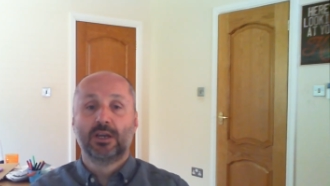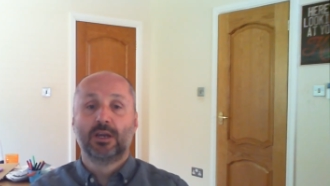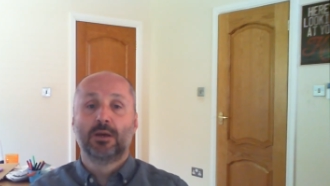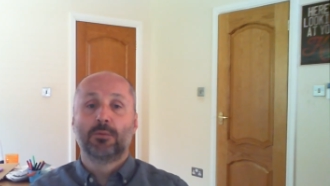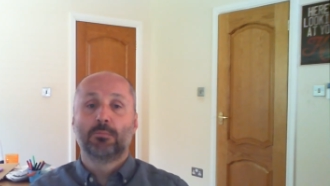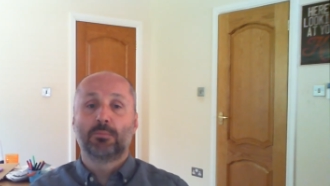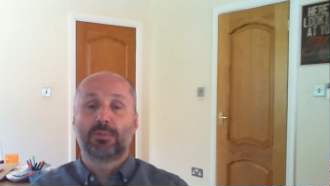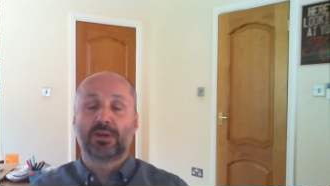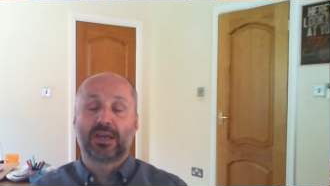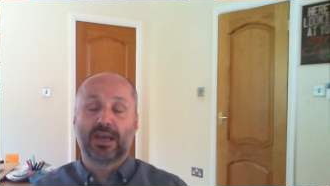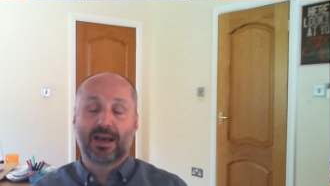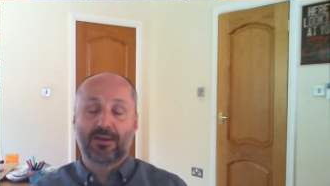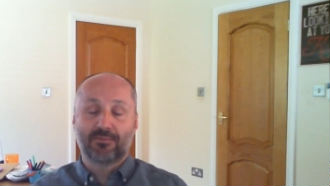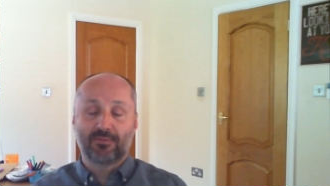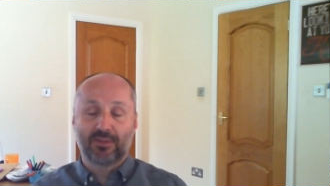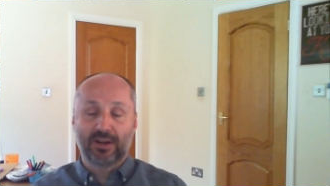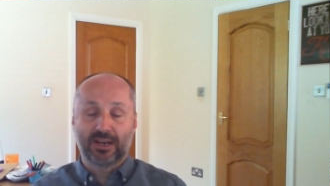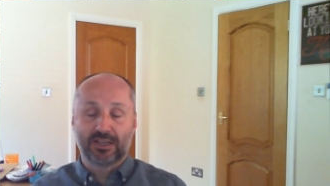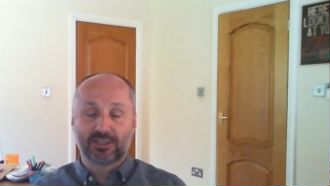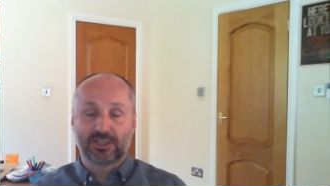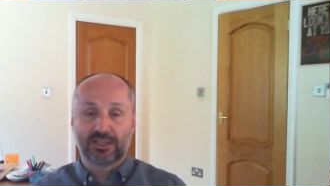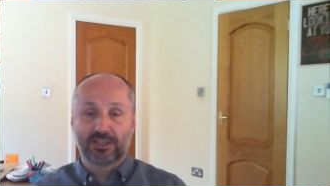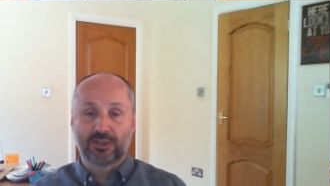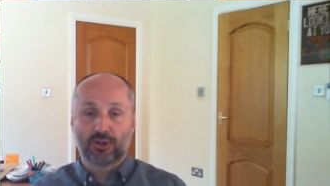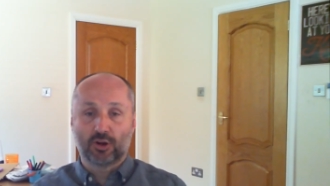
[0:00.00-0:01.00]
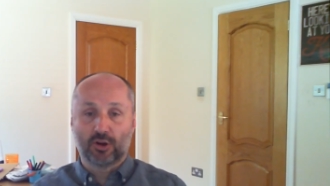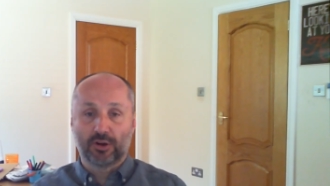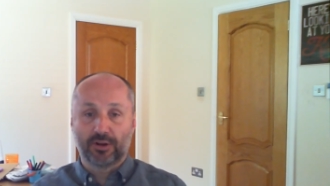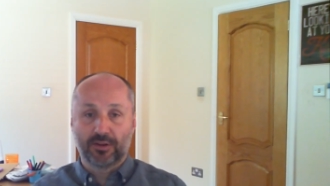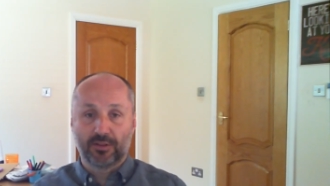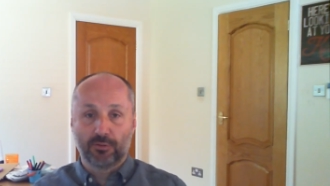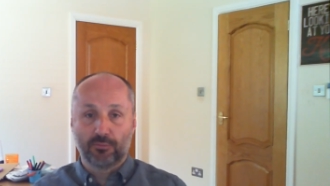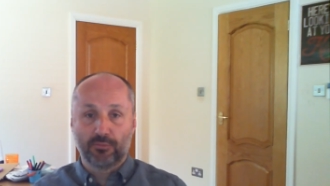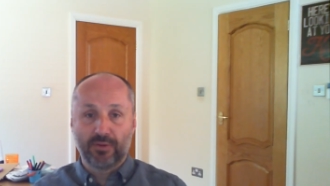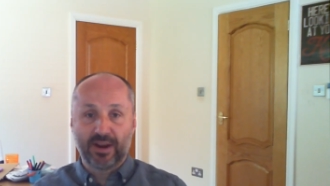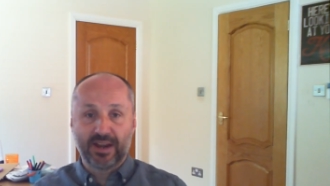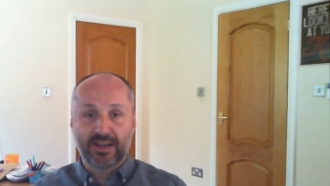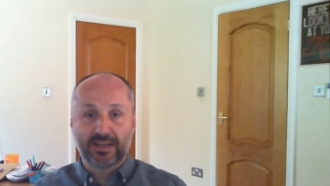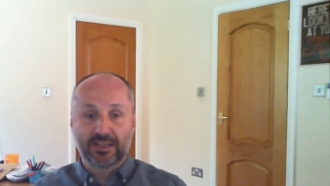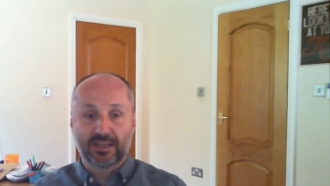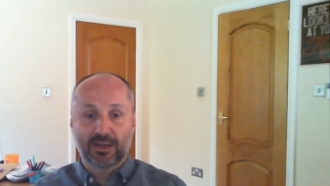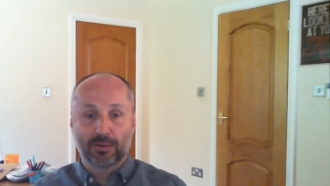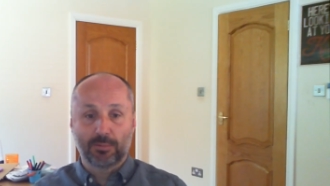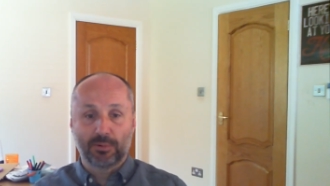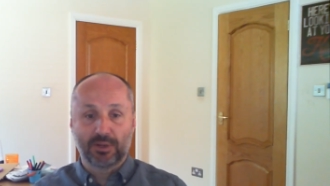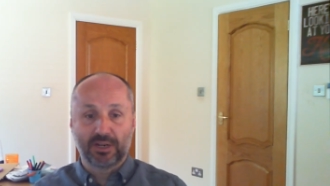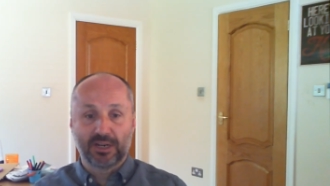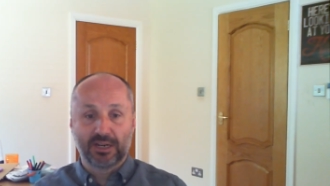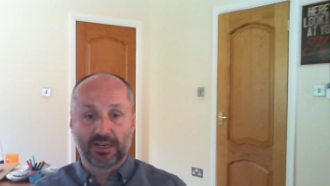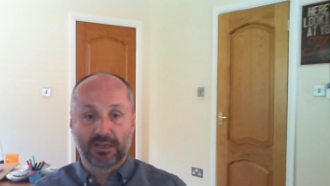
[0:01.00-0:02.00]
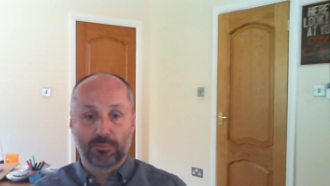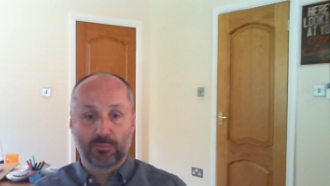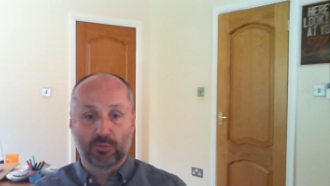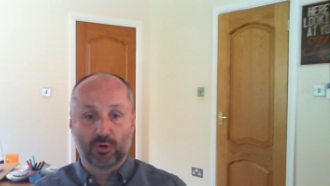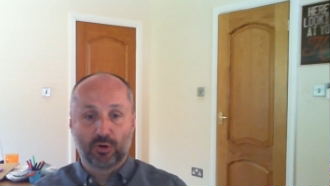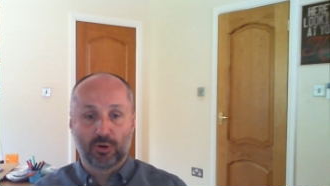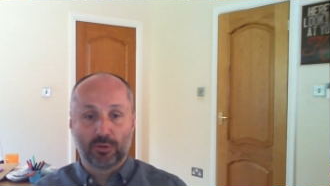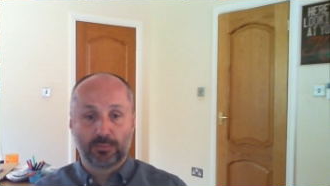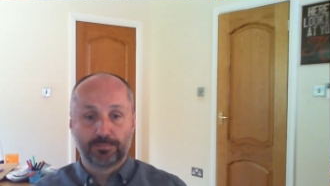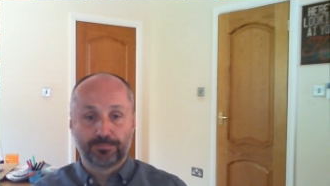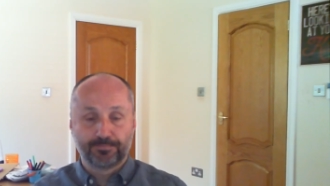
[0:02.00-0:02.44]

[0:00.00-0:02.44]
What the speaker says: but you haven't actually got any rent coming in anymore.